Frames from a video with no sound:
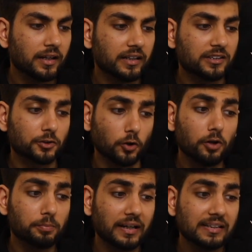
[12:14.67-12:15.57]
Its
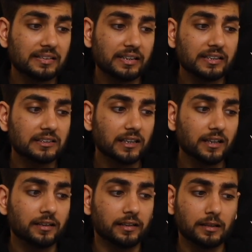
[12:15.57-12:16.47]
stock price
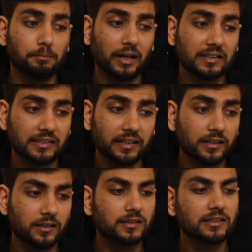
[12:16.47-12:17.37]
CAGR in the past 10
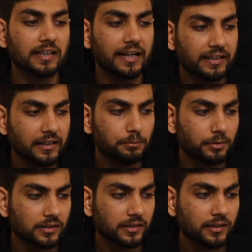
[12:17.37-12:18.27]
years is
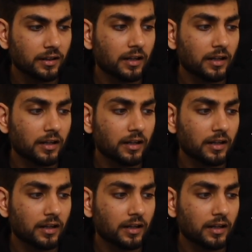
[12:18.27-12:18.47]
18%.